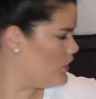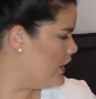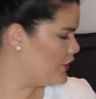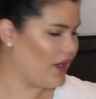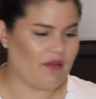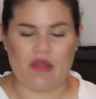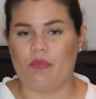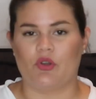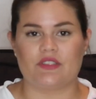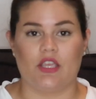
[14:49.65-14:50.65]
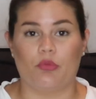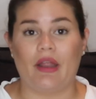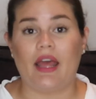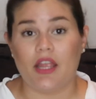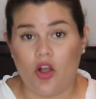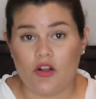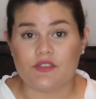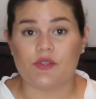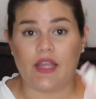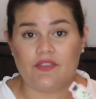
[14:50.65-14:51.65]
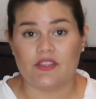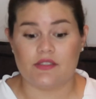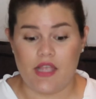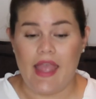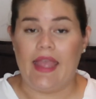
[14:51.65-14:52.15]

Oh, I don't have my purse here, but I also got these